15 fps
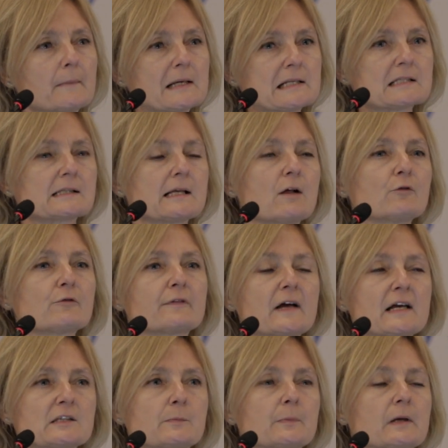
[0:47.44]
itself
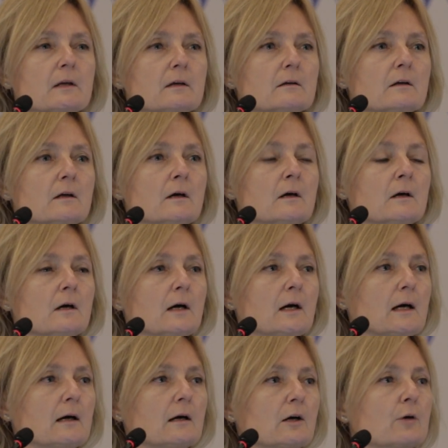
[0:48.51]
has been
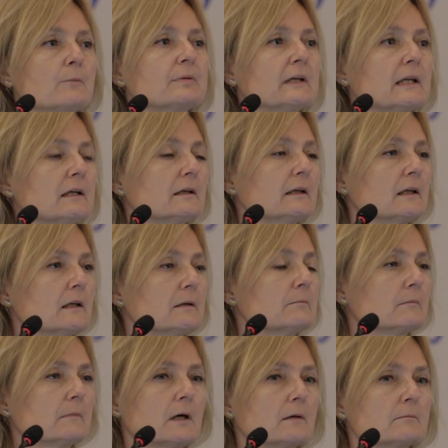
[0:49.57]
completely
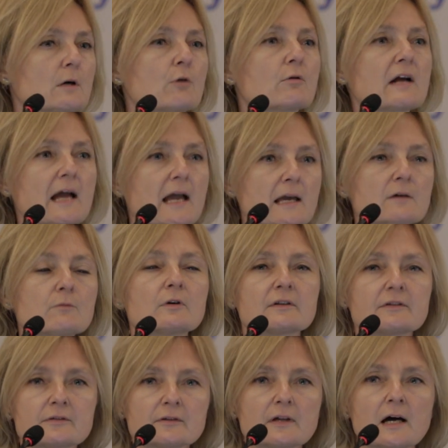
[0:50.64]
okay
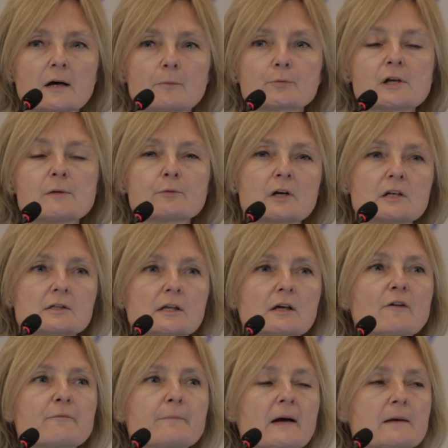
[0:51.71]
with preprinting
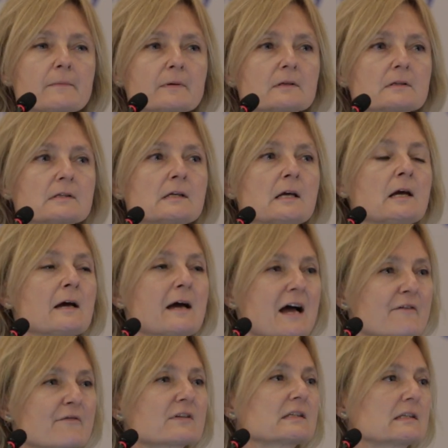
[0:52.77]
of papers
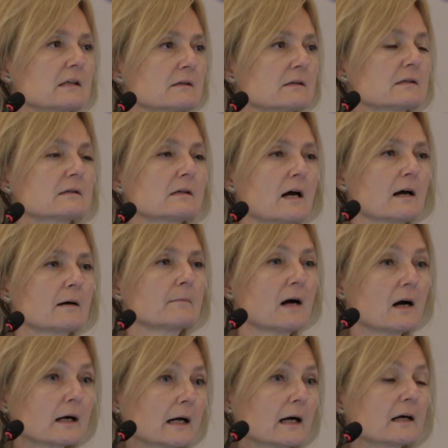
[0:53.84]
ever since
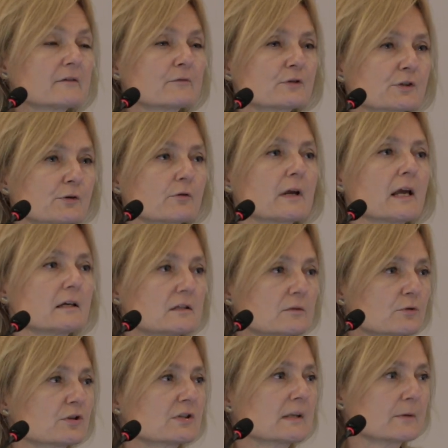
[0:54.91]
Archive was created,
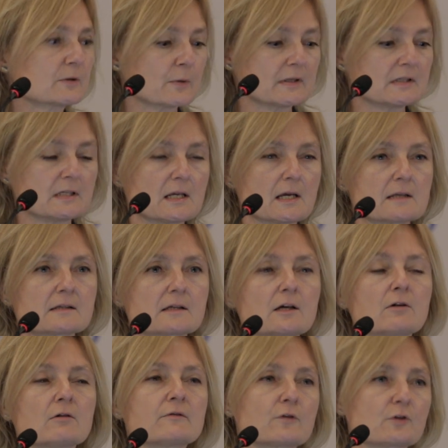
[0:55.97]
which is some 20 years
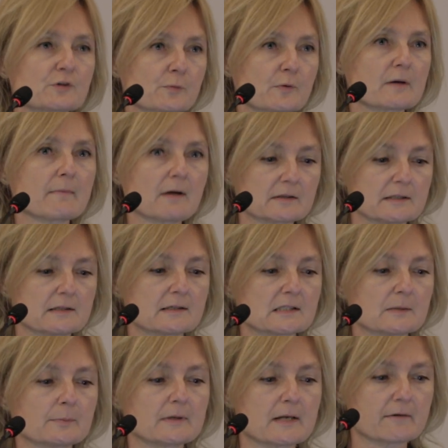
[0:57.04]
ago. Of course, we're a
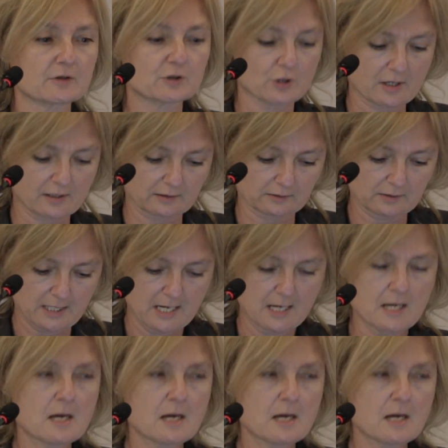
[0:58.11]
multidisciplinary journal.